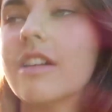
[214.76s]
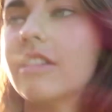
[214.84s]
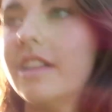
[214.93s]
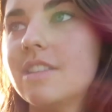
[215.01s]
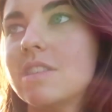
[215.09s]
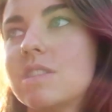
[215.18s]

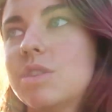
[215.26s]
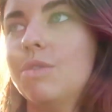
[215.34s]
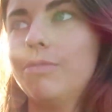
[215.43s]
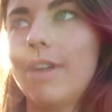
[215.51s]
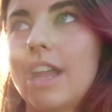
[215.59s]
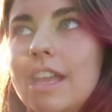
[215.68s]
Literally, this is a
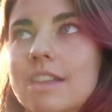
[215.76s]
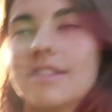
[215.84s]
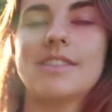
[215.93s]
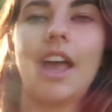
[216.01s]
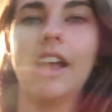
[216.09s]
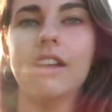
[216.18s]
great
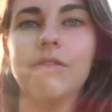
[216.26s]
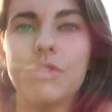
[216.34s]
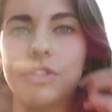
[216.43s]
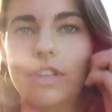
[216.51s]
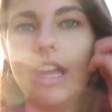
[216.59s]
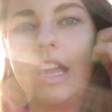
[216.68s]
second
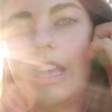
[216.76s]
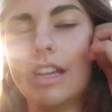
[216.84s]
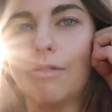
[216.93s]
full day